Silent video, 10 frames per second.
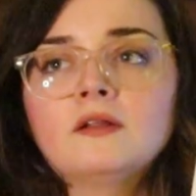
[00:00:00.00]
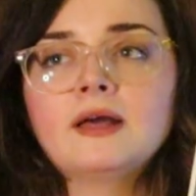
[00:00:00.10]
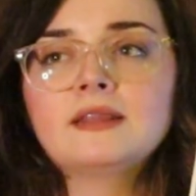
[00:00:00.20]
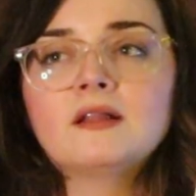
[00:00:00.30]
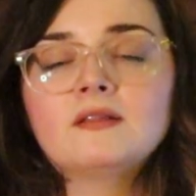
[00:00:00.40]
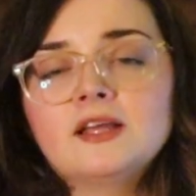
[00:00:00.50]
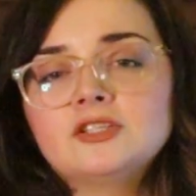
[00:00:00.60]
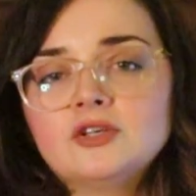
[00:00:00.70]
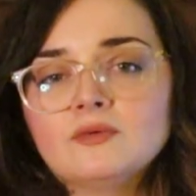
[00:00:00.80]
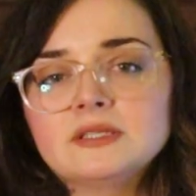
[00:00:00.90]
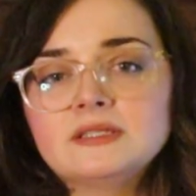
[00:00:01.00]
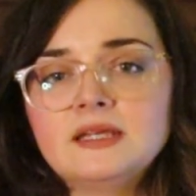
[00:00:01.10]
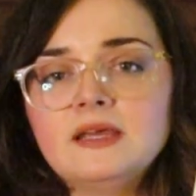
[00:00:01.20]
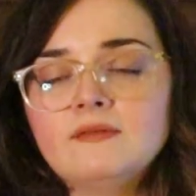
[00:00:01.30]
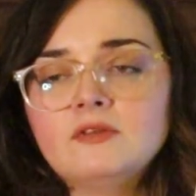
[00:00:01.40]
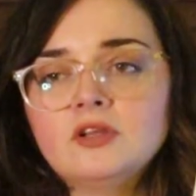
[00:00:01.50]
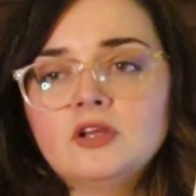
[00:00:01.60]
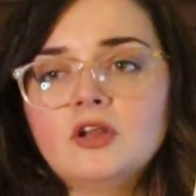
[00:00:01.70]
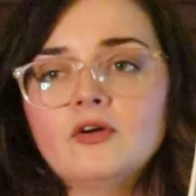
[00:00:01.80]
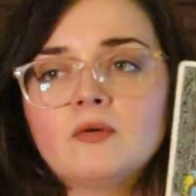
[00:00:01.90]
like the less you received,
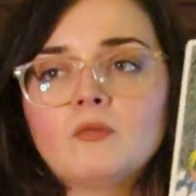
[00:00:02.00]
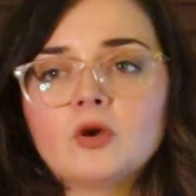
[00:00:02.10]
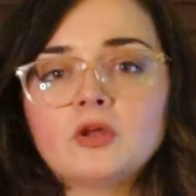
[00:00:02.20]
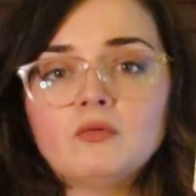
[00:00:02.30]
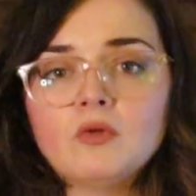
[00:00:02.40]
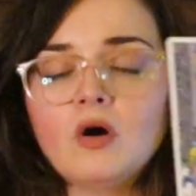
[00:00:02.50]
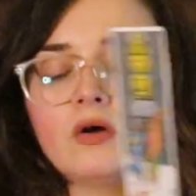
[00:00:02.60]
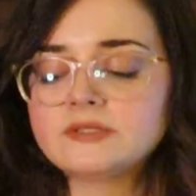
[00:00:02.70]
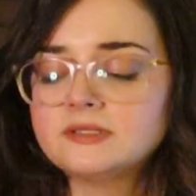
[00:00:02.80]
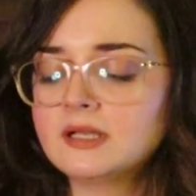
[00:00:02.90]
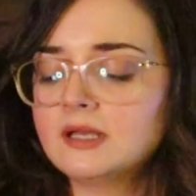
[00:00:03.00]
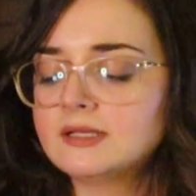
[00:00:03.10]
you know, the more you lost.